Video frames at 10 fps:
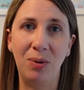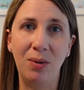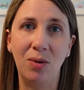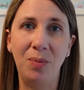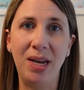we
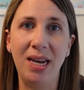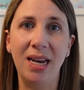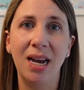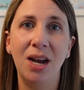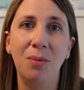will
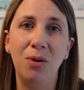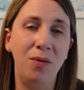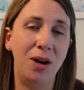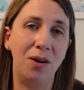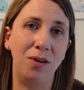be
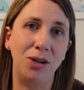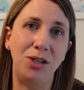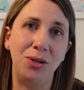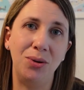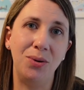moving over
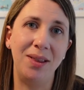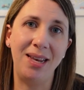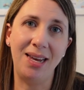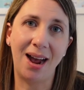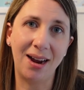to the
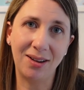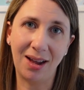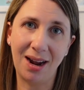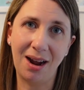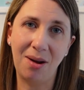Yacht
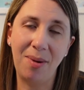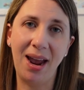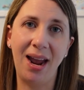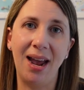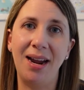Club
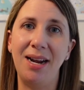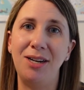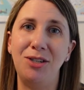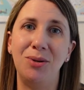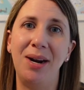and
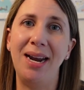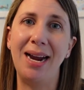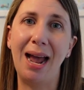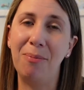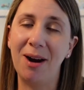enjoying
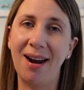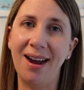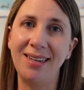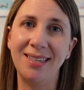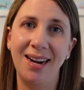
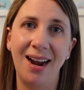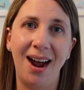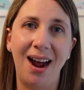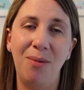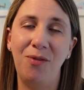Epcot,
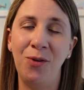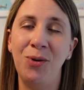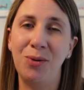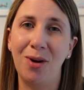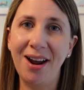Food
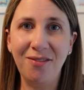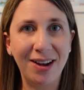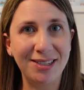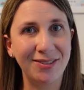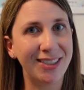and Wine
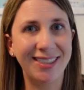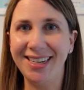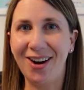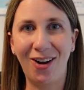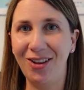Festival
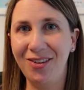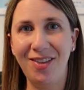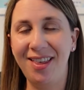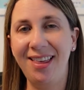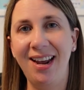and all of
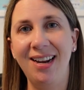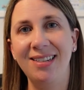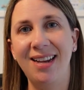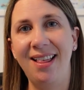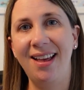the things,
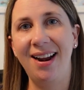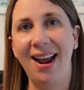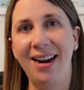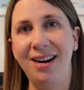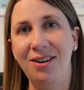and then
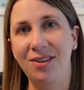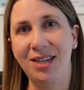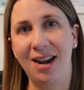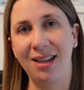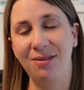heading over to
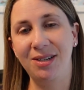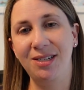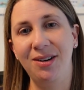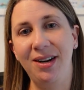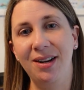Hollywood
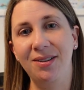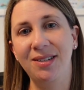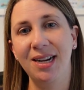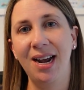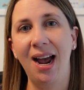Studios.
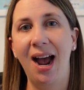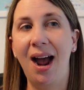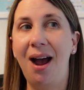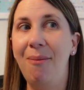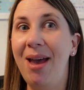
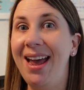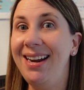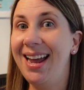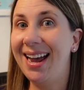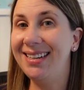And
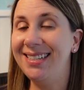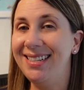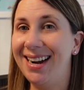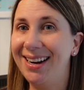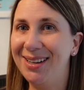yes,
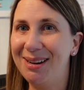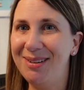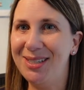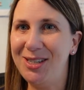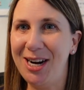Yacht Club
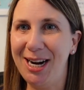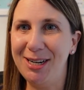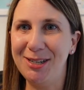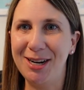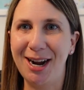is a
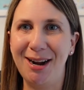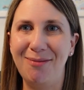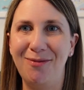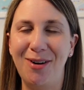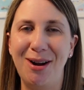change
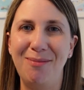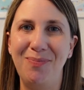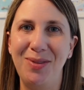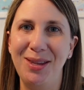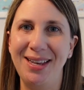from
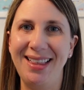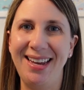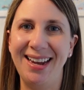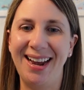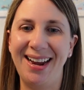
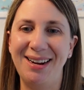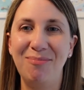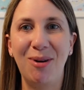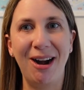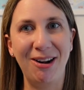the
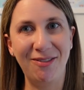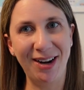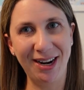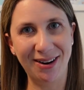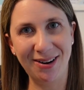prior
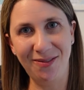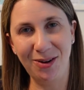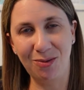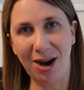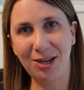video. If
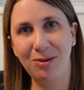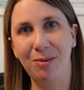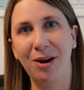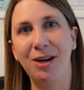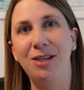you watch, we
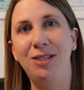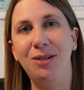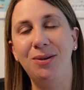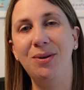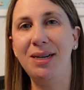were going to
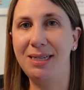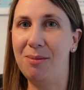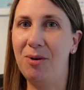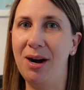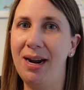do
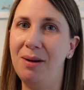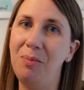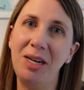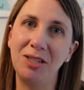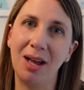Contemporary and
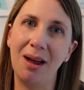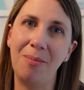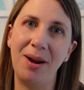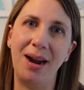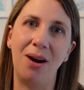Beach Club,
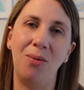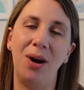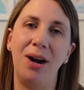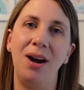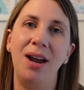but now
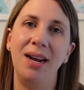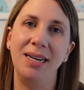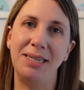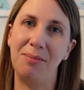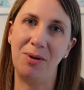we're
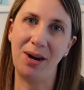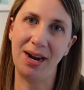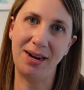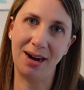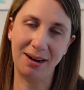Contemporary
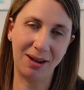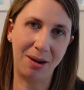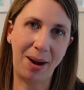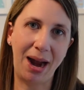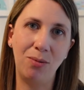and Yacht
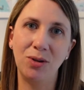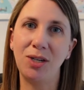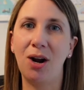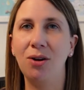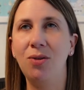Club. I will
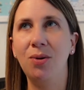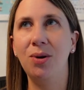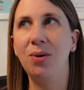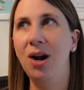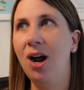talk
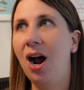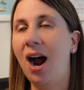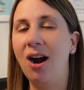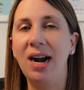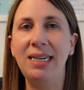through
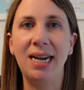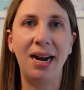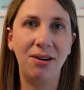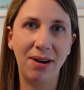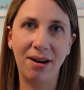our
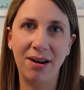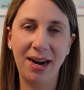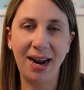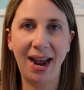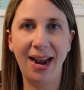
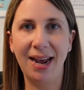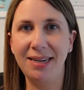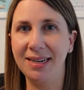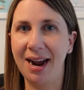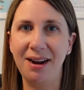itinerary
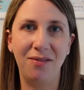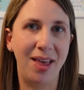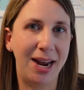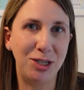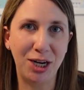and kind of
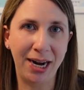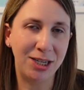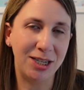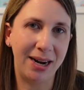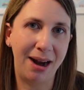that
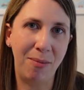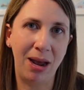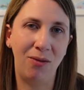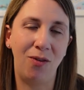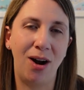change that I
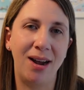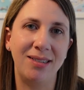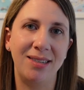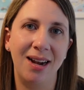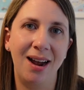made for
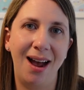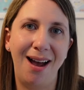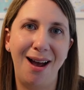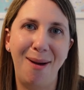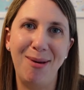us,
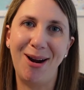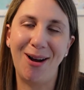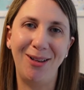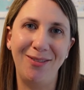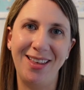and
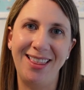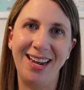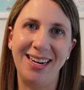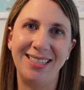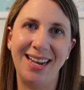all of the
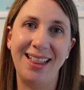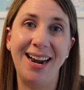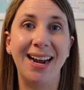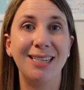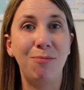things in the
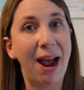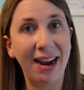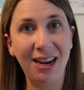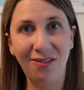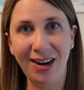next
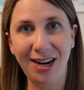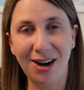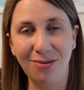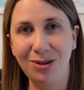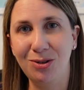packing
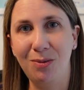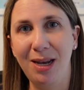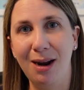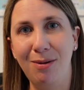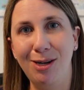video, which will be
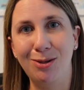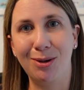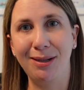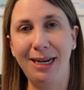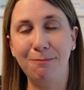coming
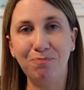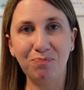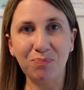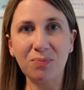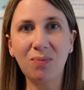shortly.
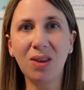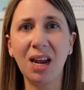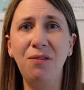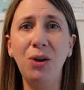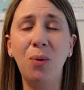
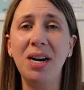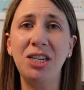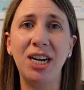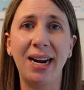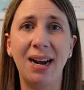If you want to
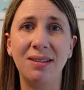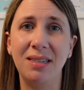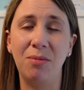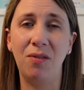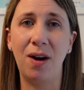check out
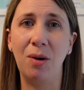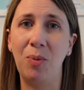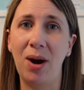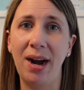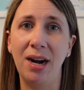some of our
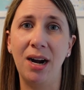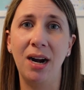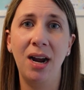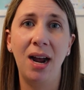prior